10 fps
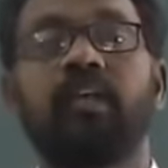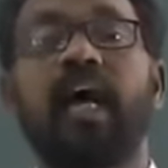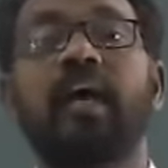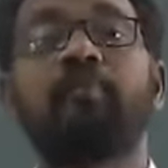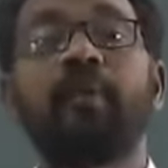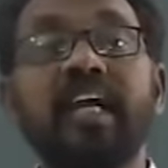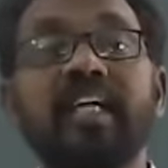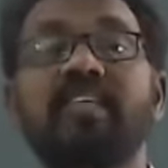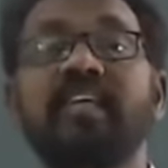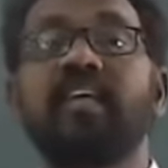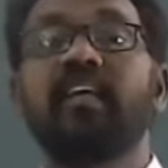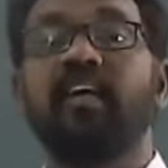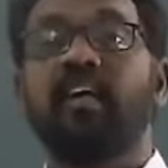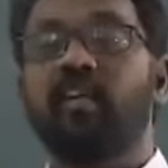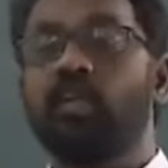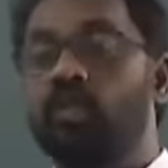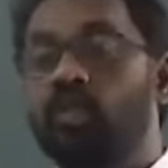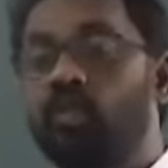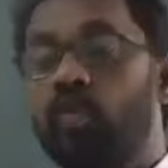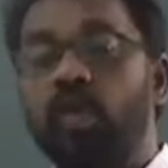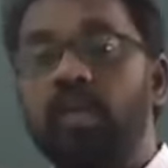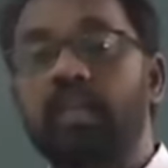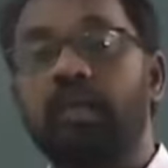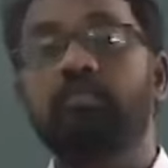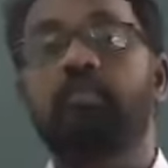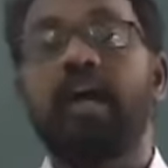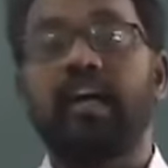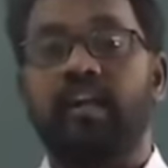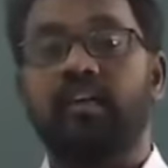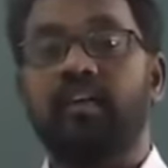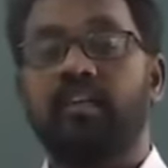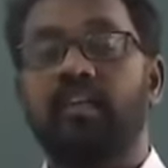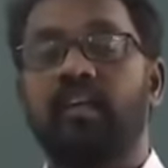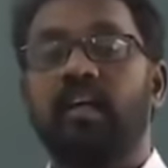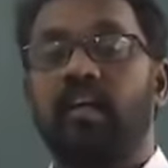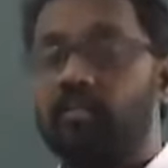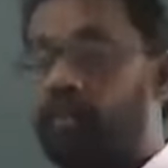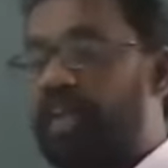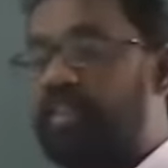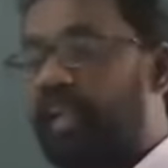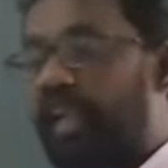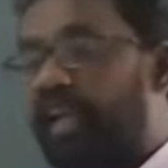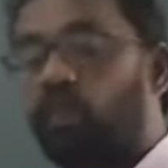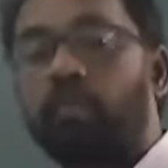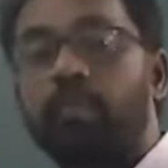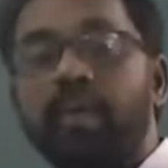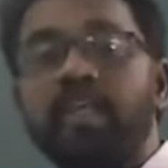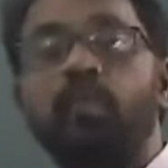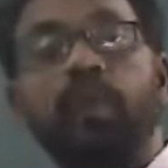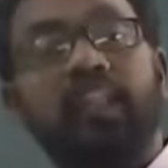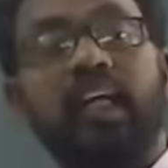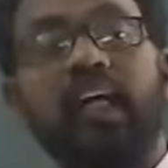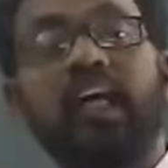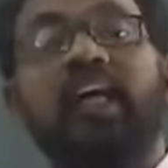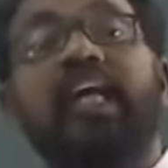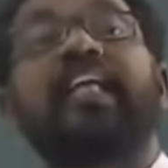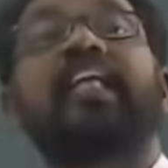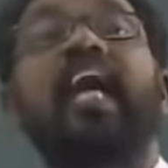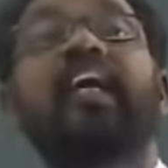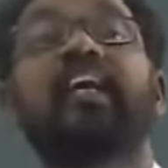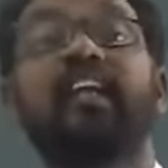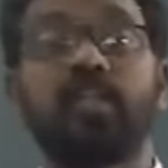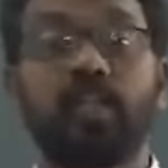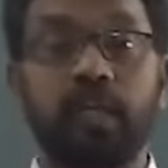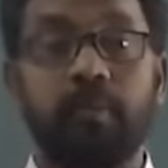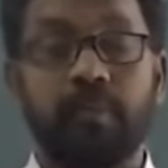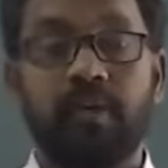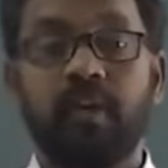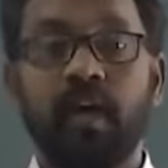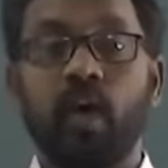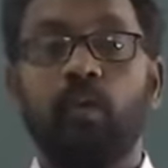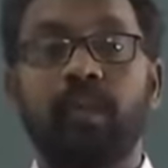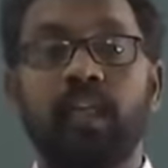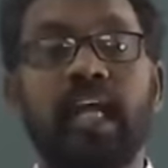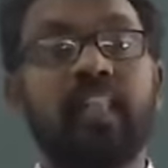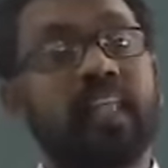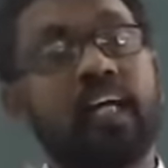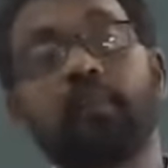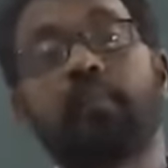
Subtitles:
They are placing towards that mud, placing at one place with the rectangular shape, with the length and the